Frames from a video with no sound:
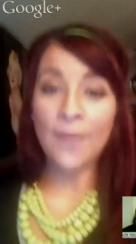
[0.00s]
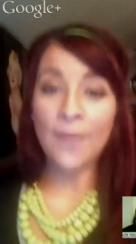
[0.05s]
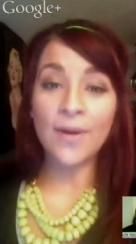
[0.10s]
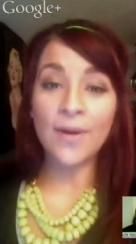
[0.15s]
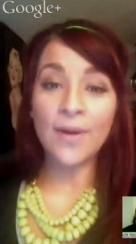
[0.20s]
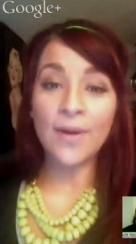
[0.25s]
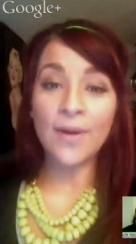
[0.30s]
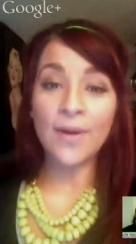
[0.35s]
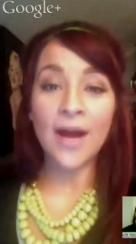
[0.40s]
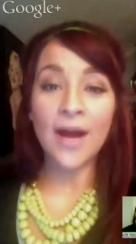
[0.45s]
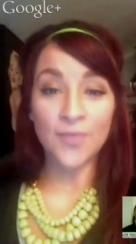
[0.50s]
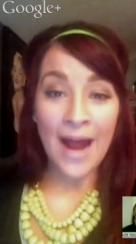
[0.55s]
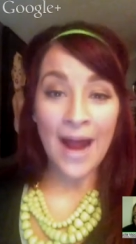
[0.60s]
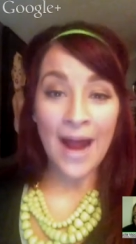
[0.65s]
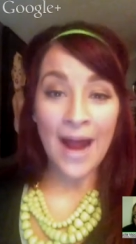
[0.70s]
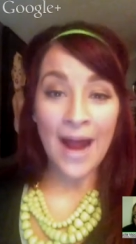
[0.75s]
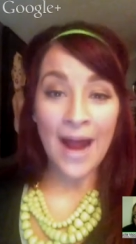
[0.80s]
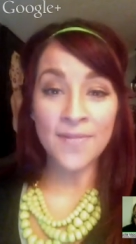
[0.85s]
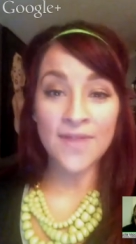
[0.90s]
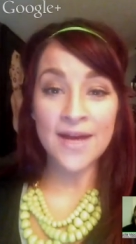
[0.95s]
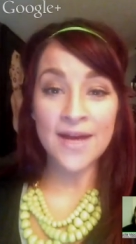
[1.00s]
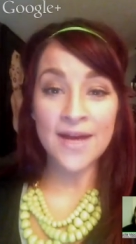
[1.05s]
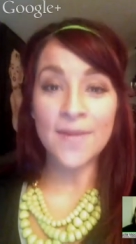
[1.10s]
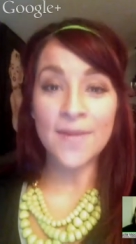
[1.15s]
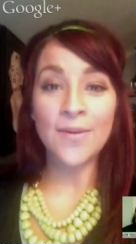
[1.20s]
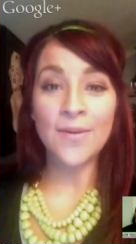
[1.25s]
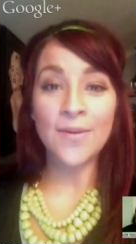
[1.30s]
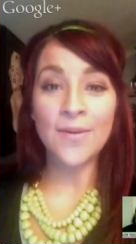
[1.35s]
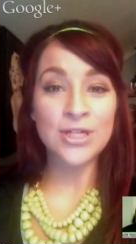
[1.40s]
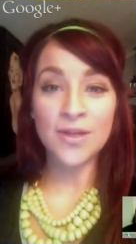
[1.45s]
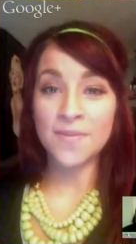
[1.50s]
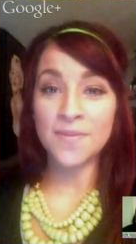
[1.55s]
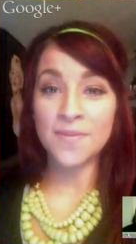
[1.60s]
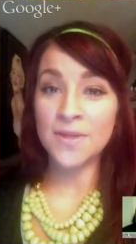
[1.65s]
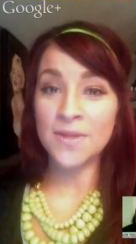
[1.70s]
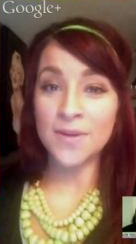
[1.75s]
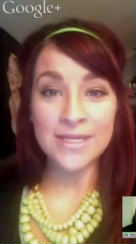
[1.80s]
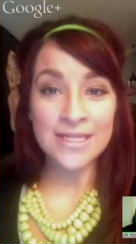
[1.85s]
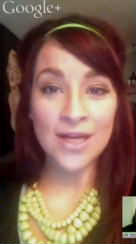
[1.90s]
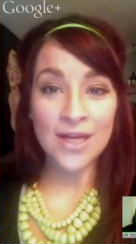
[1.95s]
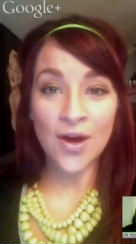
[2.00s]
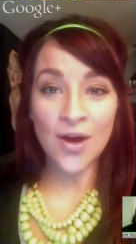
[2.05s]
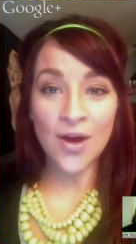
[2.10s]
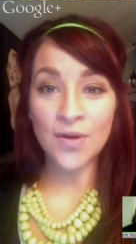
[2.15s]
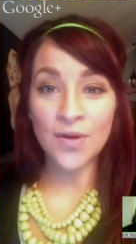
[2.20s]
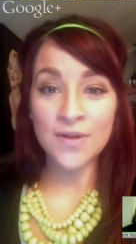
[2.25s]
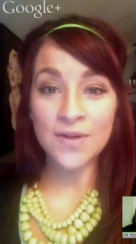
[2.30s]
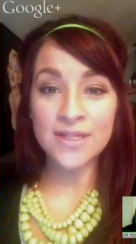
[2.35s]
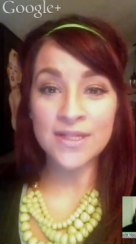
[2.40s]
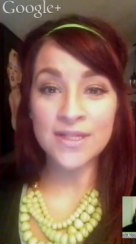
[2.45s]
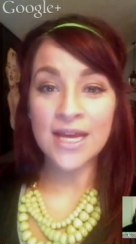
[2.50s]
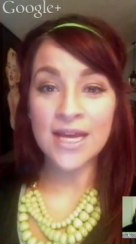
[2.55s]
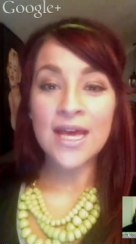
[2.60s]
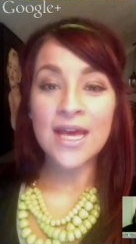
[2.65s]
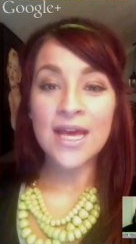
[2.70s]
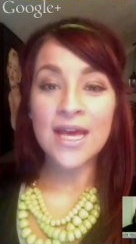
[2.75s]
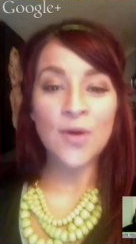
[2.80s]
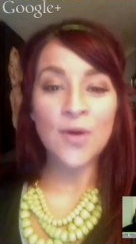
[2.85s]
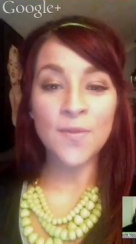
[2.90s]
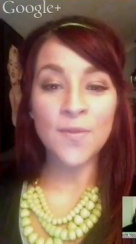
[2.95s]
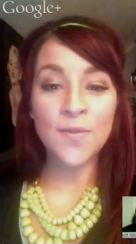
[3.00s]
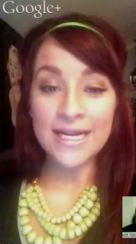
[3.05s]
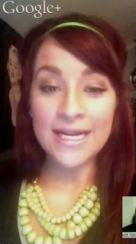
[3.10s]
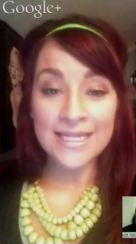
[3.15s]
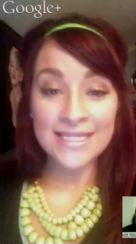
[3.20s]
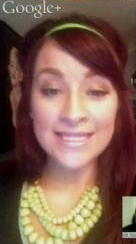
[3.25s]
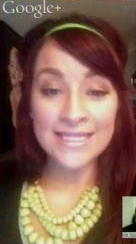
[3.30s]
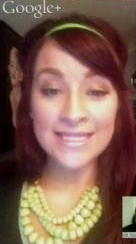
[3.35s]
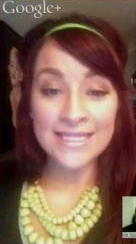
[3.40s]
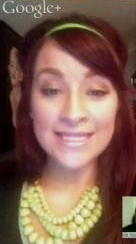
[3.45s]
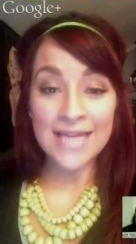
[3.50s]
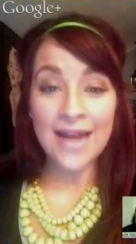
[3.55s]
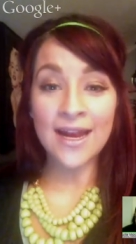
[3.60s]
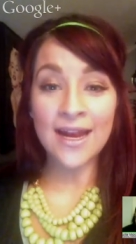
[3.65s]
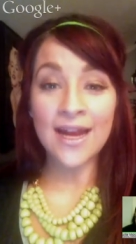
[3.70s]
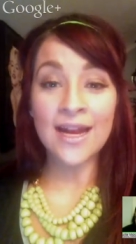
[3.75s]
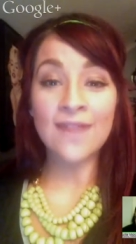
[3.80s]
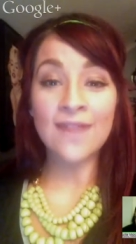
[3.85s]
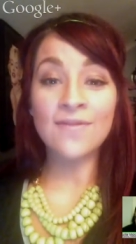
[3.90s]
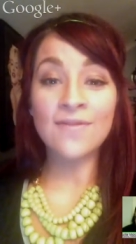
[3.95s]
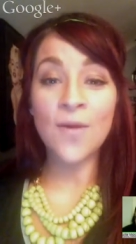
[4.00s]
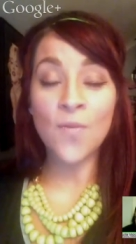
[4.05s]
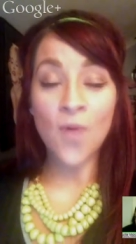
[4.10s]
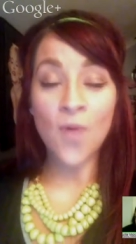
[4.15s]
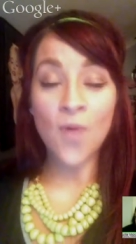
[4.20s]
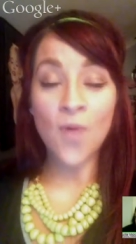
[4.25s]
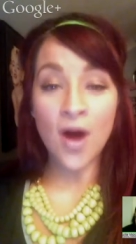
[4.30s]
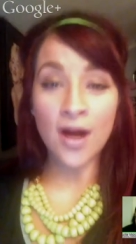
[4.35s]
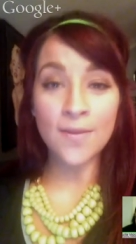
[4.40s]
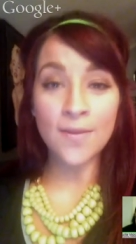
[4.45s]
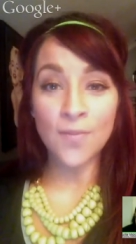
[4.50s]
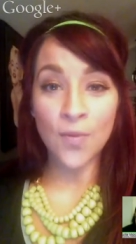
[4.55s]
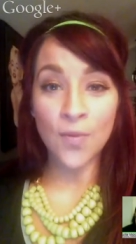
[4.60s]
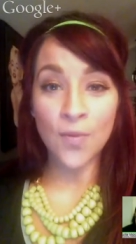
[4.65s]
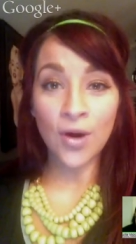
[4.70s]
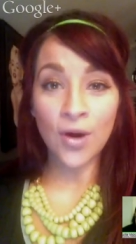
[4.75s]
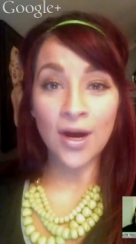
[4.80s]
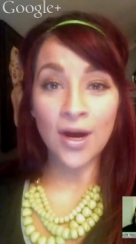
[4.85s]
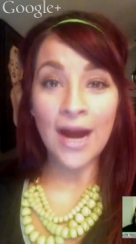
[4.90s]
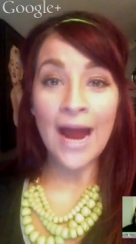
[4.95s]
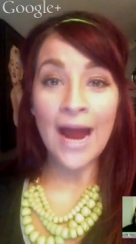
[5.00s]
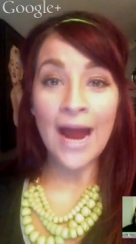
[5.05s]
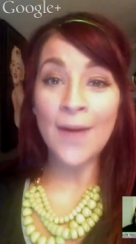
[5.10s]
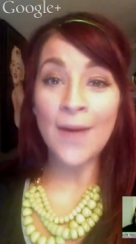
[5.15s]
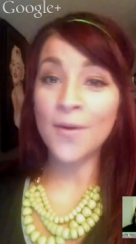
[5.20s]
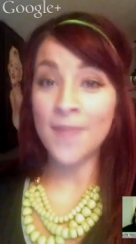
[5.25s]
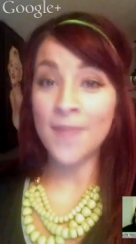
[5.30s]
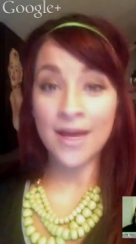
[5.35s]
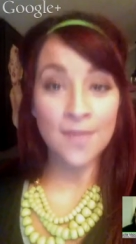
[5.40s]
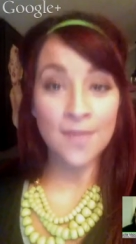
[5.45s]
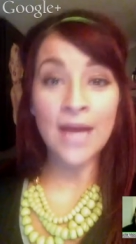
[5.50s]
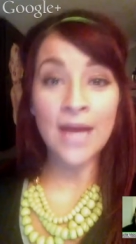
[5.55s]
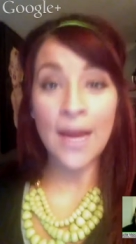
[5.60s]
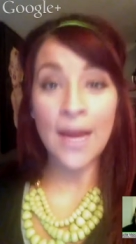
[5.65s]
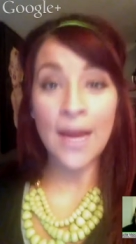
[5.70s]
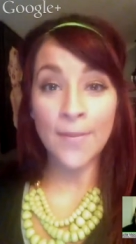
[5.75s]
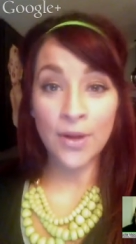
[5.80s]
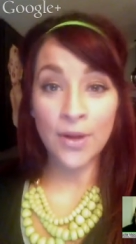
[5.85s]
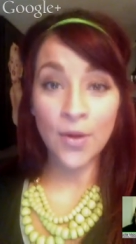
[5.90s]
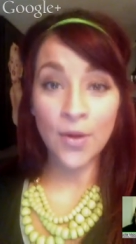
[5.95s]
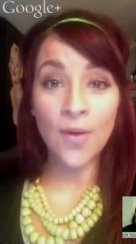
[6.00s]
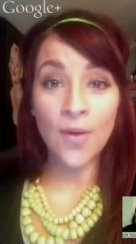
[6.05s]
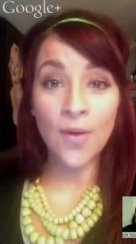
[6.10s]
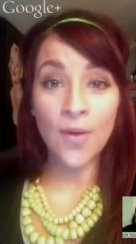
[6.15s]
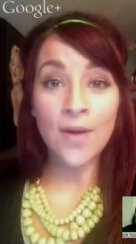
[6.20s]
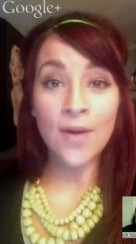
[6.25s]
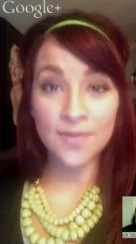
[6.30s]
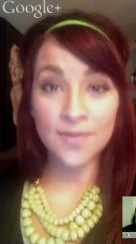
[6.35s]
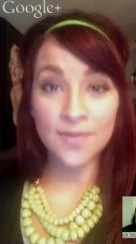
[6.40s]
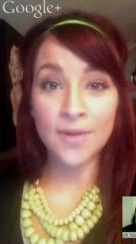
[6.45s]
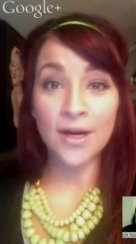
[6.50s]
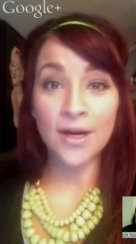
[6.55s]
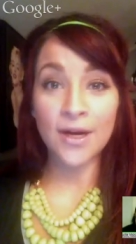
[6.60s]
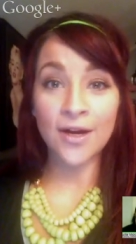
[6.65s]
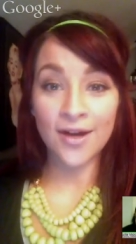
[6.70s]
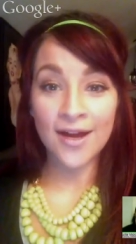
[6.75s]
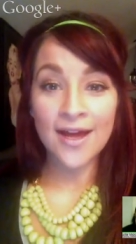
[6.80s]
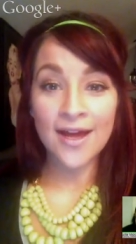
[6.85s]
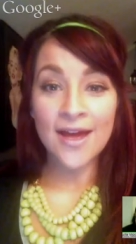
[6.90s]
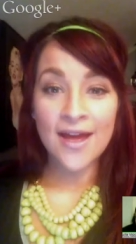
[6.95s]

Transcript: I would unwrap them. I would show them the results. They would be excited, and if they wanted more, I would make them become a loyal customer.